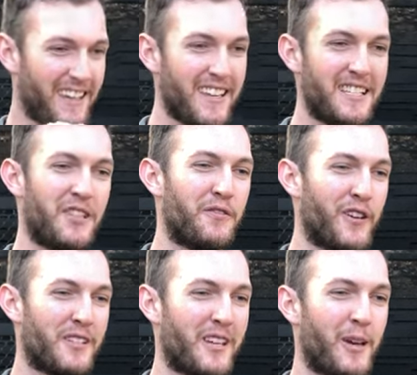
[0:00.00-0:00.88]
There's your
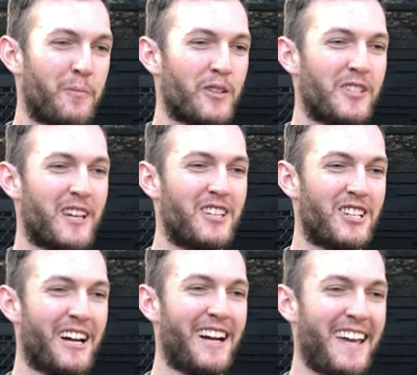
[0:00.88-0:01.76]
first aid
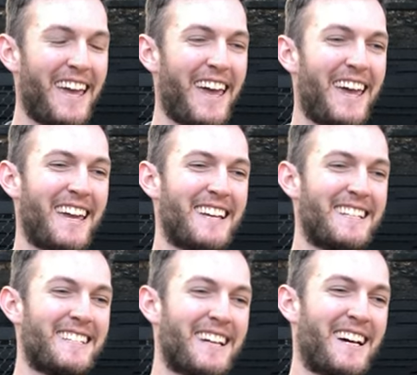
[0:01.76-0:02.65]
procedure,
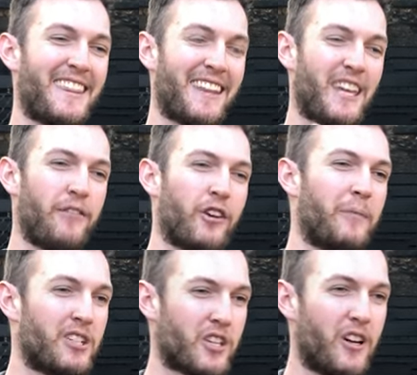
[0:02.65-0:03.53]
and thank you very
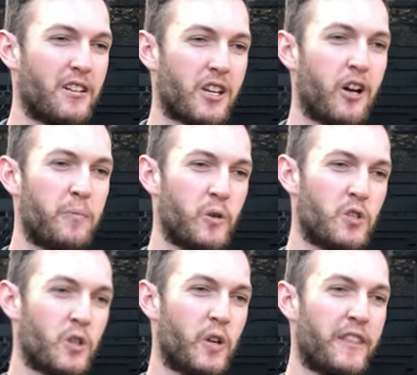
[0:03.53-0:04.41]
much, guys. I hope you
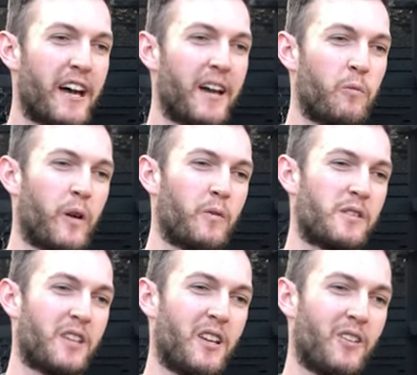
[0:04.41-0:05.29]
enjoyed that, and we will
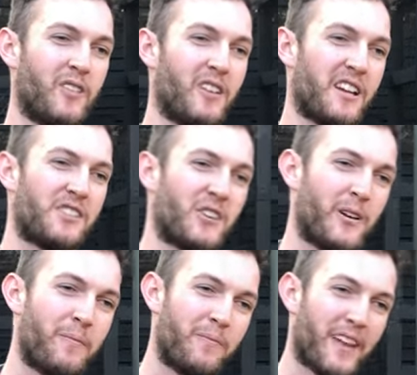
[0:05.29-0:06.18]
see you next
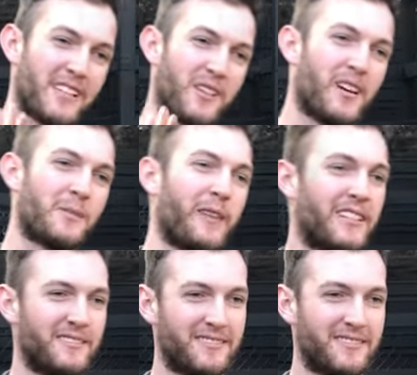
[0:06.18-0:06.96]
time. Thanks, guys. Bye.